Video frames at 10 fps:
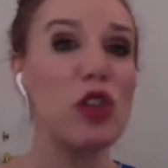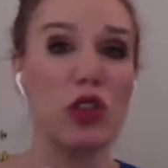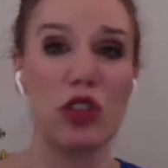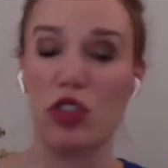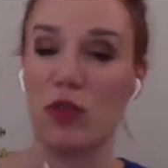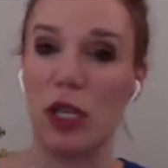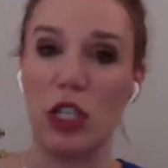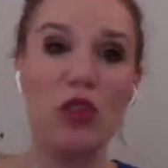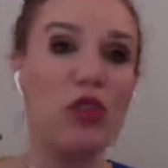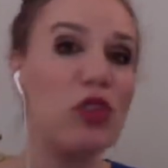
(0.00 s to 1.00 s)
You don't deserve
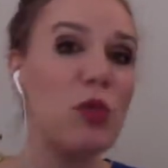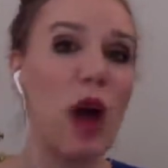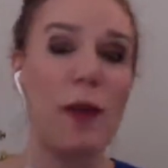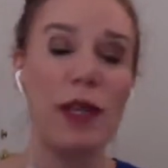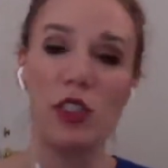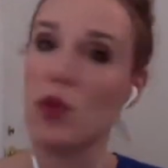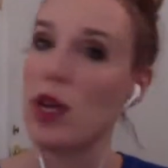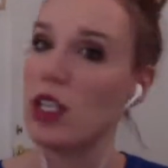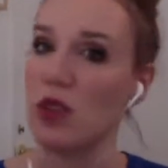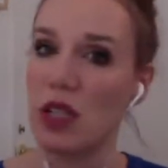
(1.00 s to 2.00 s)
mean YouTube comments. You're
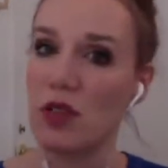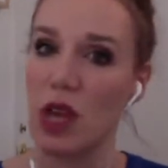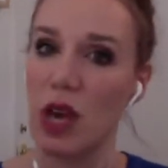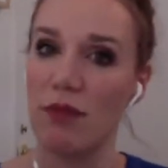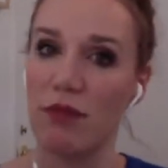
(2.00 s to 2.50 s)
way too nice for that.